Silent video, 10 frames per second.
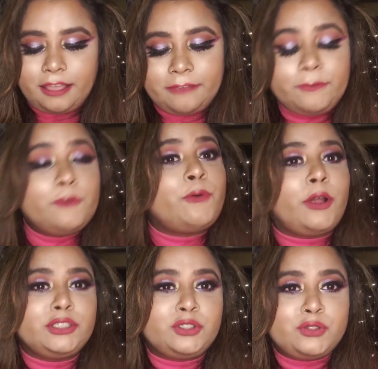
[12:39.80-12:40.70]
If you
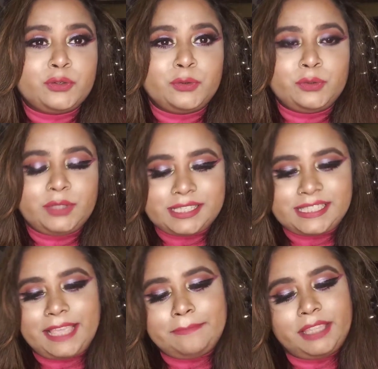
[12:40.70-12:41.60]
want to do the
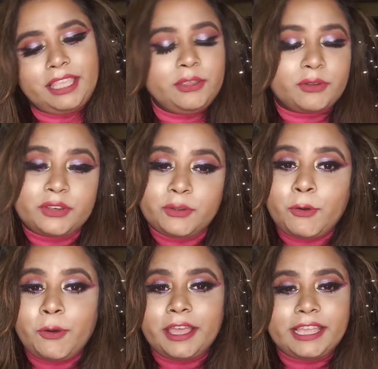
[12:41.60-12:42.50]
same thing, you
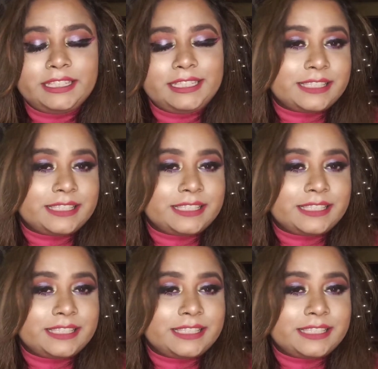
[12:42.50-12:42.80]
can go ahead.